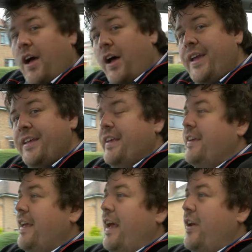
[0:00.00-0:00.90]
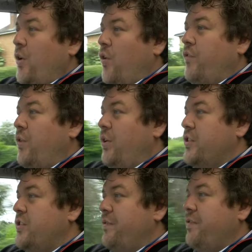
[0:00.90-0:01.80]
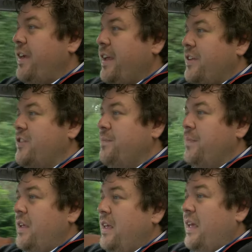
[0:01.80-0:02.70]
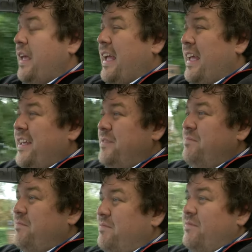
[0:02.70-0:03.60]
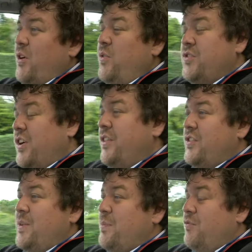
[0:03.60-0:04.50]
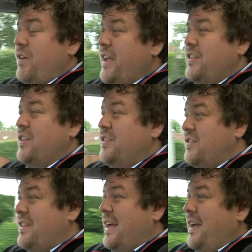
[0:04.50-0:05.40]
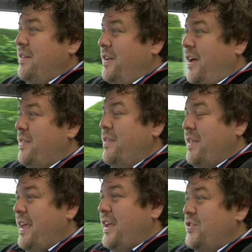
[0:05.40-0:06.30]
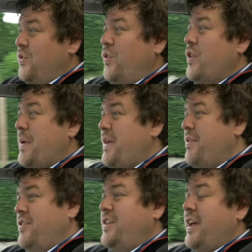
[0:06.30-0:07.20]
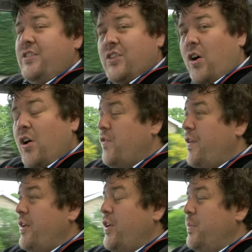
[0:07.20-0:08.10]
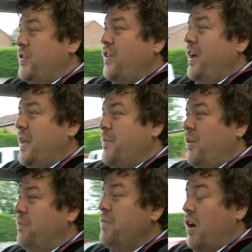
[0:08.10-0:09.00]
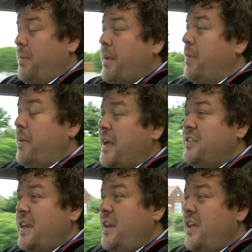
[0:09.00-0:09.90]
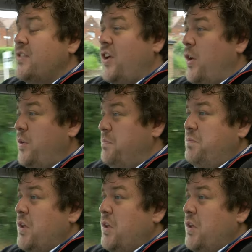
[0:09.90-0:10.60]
hiding an awful lot of things. And those are the simple reasons that neither these nor the P-38s are a very common sight anymore. I remember about 10 years ago, you